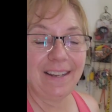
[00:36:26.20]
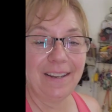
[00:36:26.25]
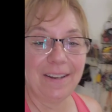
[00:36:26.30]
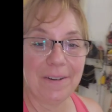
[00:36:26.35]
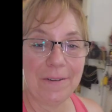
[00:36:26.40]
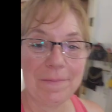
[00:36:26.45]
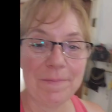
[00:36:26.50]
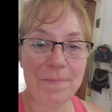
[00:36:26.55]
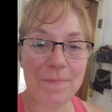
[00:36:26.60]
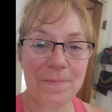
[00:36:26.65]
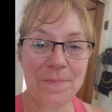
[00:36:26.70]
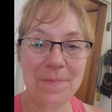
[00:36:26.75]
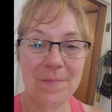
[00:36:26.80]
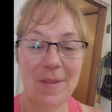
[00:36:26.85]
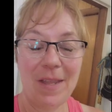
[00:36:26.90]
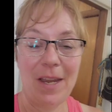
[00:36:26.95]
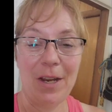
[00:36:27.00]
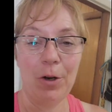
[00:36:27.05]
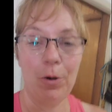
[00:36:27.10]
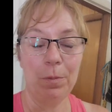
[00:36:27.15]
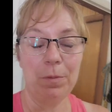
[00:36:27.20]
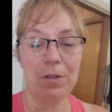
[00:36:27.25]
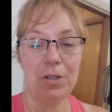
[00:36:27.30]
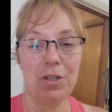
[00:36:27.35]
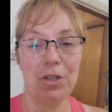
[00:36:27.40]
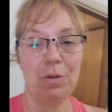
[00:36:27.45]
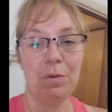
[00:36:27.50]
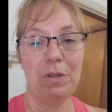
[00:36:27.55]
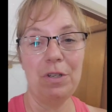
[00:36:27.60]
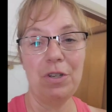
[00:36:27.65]
I hope
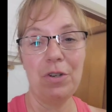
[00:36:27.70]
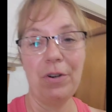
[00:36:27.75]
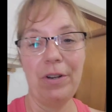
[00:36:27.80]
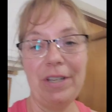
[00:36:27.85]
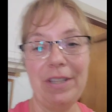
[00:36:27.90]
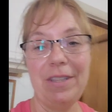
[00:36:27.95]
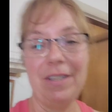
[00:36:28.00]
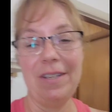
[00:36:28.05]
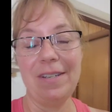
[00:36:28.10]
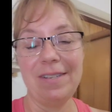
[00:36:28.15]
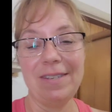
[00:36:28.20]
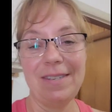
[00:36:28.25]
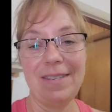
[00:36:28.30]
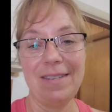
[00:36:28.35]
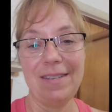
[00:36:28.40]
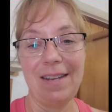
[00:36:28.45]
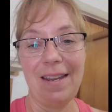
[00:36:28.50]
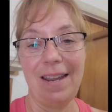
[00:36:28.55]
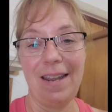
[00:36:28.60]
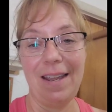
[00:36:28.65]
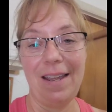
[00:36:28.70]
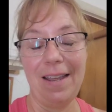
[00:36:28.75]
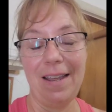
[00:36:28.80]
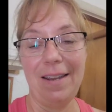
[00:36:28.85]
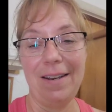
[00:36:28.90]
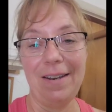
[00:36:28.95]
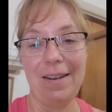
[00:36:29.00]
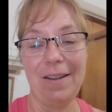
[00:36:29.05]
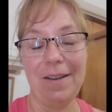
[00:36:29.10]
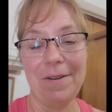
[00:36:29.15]
that you enjoyed this,
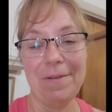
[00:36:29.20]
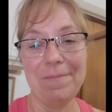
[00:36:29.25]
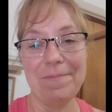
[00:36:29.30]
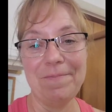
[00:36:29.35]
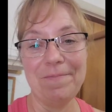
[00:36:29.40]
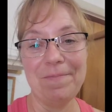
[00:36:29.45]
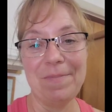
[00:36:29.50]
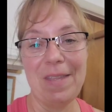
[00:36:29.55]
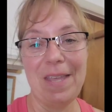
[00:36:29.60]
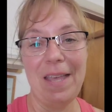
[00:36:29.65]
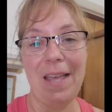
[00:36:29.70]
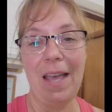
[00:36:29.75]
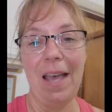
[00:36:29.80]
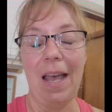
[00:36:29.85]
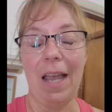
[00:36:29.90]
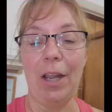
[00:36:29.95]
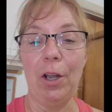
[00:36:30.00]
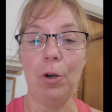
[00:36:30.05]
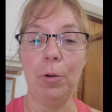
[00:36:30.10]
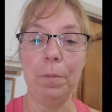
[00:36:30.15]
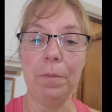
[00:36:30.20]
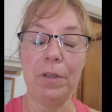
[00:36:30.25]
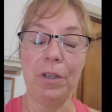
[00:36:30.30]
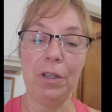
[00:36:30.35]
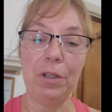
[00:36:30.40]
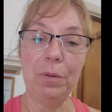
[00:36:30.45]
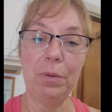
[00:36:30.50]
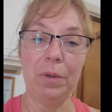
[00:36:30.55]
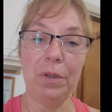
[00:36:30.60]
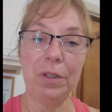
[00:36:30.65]
and I hope that
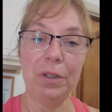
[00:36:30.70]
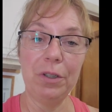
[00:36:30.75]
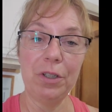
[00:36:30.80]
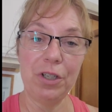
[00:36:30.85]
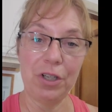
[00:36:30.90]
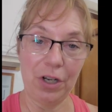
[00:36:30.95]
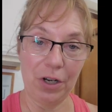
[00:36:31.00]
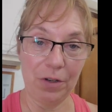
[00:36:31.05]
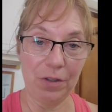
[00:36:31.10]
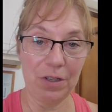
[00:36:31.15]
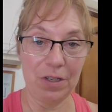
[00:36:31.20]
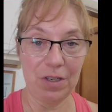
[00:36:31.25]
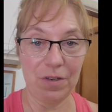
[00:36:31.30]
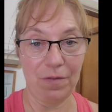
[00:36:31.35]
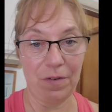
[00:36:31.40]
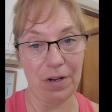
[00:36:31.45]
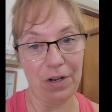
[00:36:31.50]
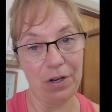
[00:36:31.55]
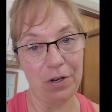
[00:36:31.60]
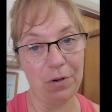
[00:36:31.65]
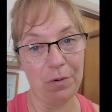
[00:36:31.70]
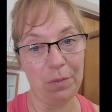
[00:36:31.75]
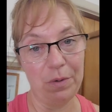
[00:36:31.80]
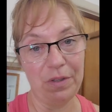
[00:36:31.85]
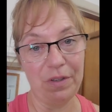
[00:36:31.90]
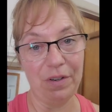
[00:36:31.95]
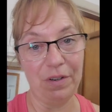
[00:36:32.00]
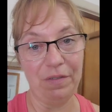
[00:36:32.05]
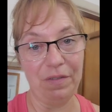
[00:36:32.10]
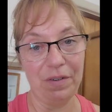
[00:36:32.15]
you will share this video
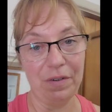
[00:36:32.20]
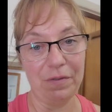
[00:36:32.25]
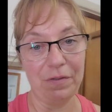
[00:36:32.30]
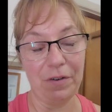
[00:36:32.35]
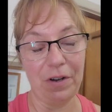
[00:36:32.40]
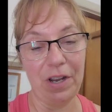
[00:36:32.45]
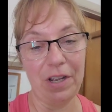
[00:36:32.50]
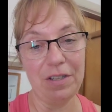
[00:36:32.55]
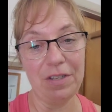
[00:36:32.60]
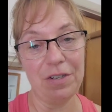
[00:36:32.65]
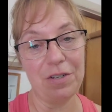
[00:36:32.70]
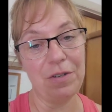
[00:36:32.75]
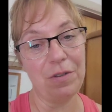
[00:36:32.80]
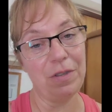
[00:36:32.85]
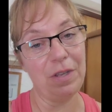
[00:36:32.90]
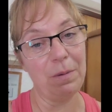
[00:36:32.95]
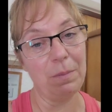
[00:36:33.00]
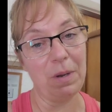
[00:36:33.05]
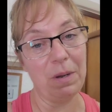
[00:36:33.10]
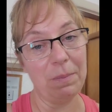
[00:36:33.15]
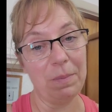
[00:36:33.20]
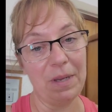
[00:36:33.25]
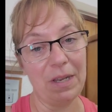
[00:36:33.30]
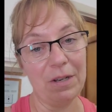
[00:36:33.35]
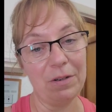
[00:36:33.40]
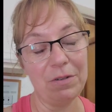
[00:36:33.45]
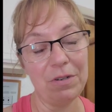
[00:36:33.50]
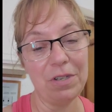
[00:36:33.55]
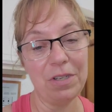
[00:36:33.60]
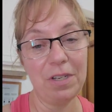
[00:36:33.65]
with any of your friends that you think might be
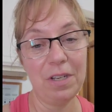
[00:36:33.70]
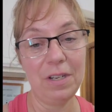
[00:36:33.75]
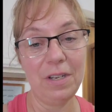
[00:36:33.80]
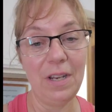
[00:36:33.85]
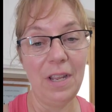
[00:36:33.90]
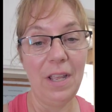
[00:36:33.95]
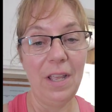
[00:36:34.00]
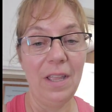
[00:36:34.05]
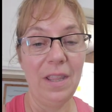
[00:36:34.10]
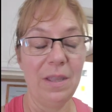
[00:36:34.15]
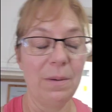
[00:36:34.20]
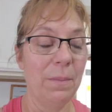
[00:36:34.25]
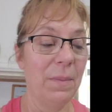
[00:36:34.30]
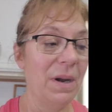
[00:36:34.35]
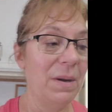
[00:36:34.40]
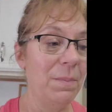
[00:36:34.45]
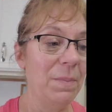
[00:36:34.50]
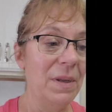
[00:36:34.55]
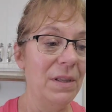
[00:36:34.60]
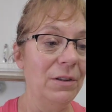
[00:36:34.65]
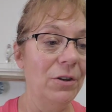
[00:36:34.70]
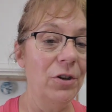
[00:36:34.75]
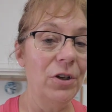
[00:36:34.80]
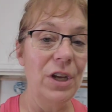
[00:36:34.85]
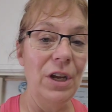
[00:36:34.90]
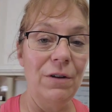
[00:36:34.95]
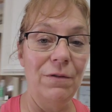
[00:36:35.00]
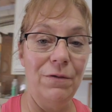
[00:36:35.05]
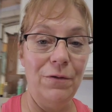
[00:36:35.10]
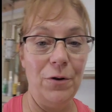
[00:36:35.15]
interested, that might be
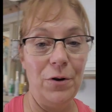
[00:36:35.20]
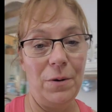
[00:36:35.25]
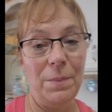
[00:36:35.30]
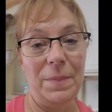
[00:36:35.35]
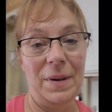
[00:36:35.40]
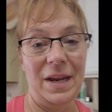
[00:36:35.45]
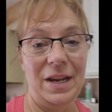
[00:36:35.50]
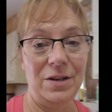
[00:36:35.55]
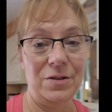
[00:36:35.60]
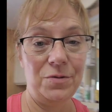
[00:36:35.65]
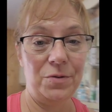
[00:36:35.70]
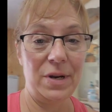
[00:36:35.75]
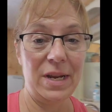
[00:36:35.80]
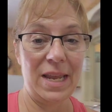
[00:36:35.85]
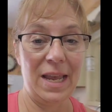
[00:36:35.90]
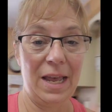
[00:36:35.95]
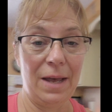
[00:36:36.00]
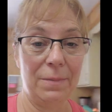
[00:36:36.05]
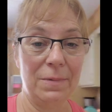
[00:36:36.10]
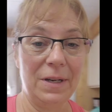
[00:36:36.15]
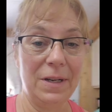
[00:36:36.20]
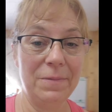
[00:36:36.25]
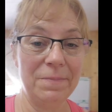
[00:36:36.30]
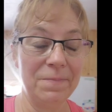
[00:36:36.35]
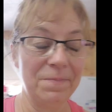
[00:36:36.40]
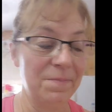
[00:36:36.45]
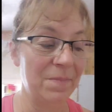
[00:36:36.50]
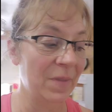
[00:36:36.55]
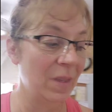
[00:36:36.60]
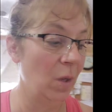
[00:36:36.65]
looking for a pantry cabinet,
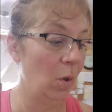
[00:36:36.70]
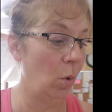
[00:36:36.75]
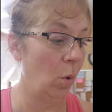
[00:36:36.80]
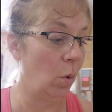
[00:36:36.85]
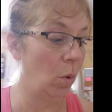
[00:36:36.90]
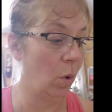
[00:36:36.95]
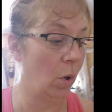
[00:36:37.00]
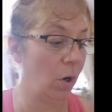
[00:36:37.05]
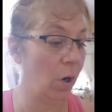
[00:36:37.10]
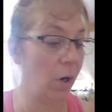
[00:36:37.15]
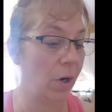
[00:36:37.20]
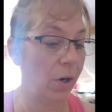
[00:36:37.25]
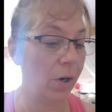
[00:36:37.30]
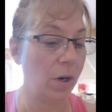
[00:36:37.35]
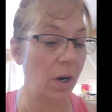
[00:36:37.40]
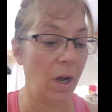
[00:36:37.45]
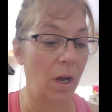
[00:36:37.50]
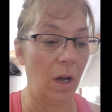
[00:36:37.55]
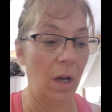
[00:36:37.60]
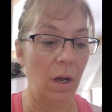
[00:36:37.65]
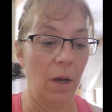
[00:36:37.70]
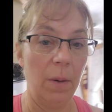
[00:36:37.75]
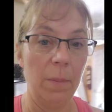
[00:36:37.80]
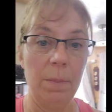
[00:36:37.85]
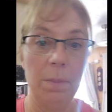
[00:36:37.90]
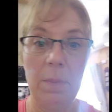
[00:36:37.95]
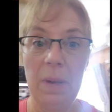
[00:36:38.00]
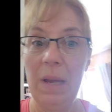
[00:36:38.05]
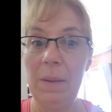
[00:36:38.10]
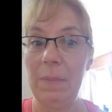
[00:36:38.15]
or
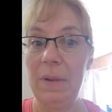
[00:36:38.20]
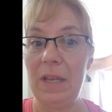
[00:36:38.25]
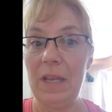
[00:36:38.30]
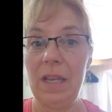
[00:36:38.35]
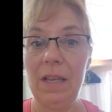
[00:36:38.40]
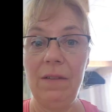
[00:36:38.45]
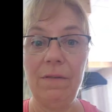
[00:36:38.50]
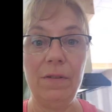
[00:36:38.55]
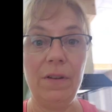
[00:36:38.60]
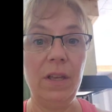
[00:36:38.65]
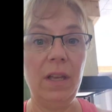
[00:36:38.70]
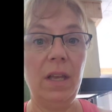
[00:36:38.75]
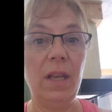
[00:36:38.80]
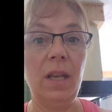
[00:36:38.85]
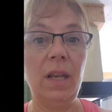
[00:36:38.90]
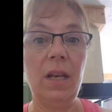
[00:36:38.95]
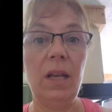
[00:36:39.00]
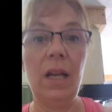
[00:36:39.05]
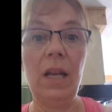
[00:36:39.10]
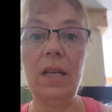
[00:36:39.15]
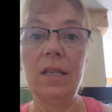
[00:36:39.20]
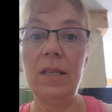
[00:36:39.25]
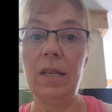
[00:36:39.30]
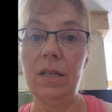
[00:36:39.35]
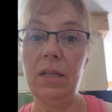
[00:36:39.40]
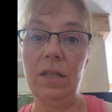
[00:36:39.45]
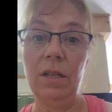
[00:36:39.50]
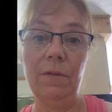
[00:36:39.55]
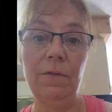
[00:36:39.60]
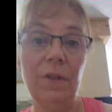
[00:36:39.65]
maybe even, is
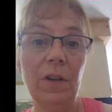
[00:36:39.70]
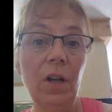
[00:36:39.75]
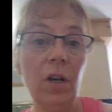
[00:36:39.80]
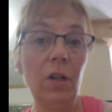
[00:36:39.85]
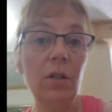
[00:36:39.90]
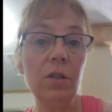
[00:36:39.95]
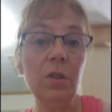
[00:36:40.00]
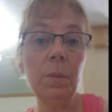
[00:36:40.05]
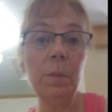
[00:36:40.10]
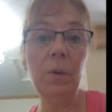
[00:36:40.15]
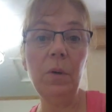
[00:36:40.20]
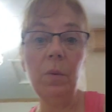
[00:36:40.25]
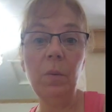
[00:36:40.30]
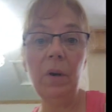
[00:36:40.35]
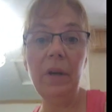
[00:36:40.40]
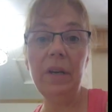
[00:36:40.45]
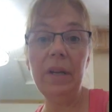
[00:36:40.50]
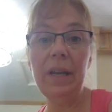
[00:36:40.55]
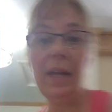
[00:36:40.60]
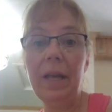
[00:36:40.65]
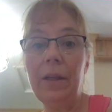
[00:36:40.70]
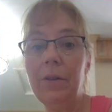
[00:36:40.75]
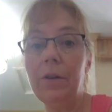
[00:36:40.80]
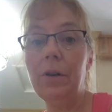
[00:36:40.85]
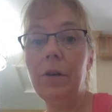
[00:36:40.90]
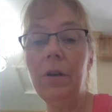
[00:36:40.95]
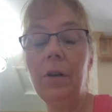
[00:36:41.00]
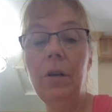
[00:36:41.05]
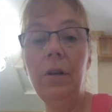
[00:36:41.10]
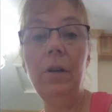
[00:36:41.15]
it difficult to put one
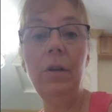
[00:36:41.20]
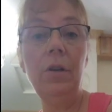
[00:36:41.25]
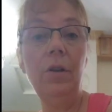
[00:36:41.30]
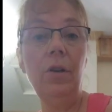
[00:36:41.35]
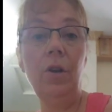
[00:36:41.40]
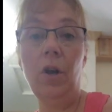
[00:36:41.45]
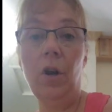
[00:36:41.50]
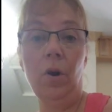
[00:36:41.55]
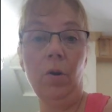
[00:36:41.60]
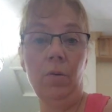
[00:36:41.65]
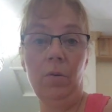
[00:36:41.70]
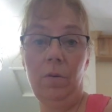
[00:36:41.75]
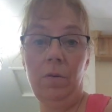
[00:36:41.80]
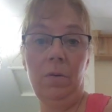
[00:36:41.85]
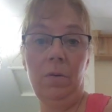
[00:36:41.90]
together? No,